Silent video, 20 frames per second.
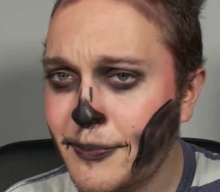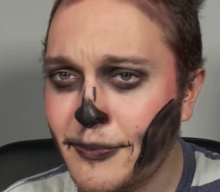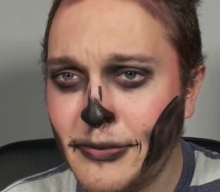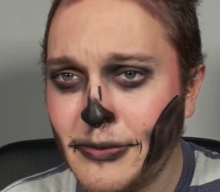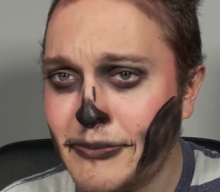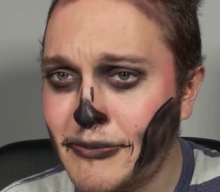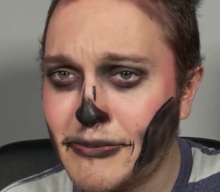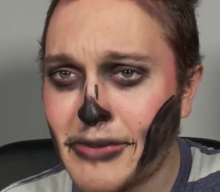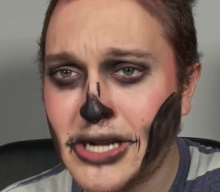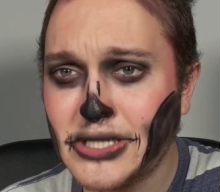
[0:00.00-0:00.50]

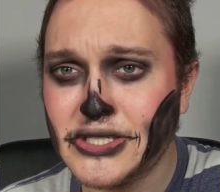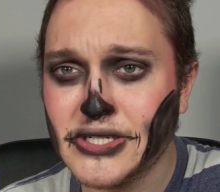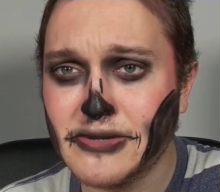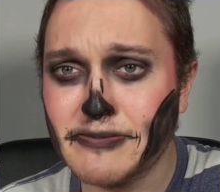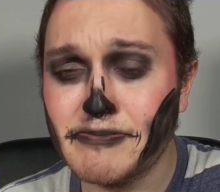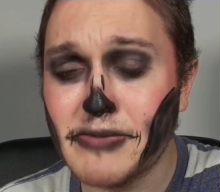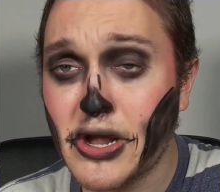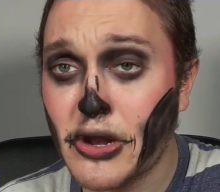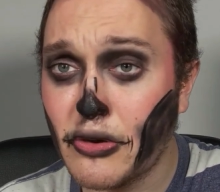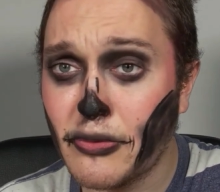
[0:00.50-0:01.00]
My
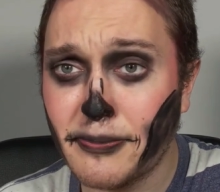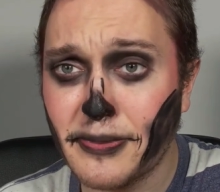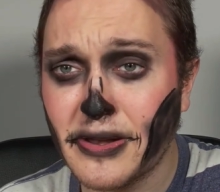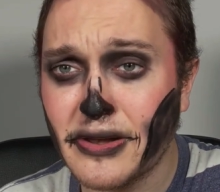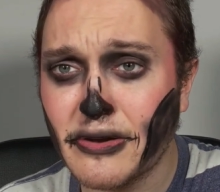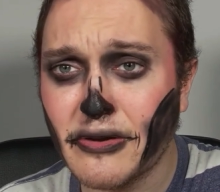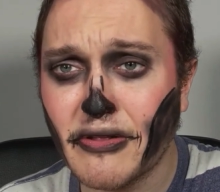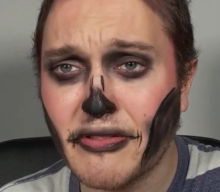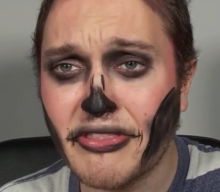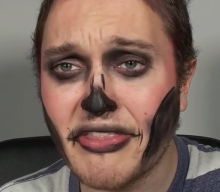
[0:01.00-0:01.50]
own opinion
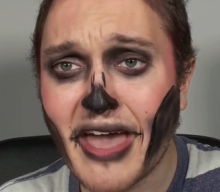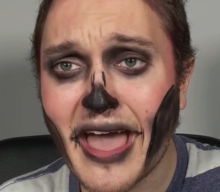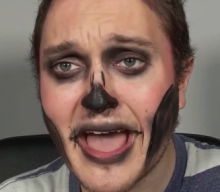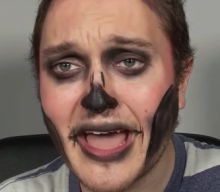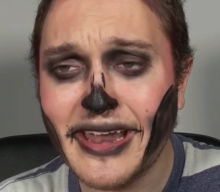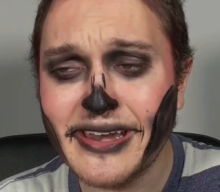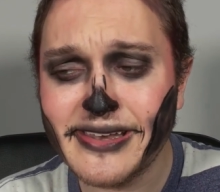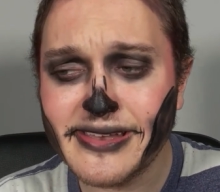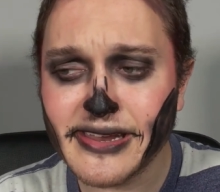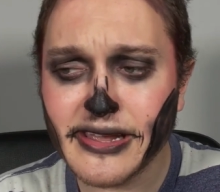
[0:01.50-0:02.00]
on
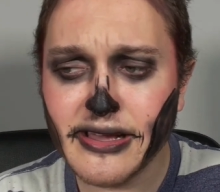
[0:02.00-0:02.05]
that.